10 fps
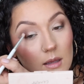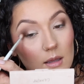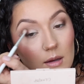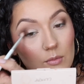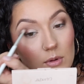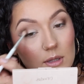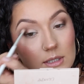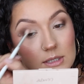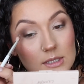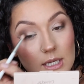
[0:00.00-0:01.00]
it really
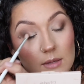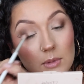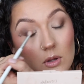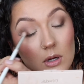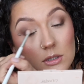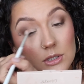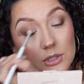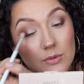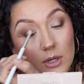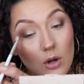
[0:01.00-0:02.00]
doesn't take me long to
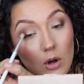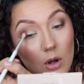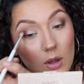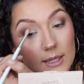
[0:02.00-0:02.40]
do it all.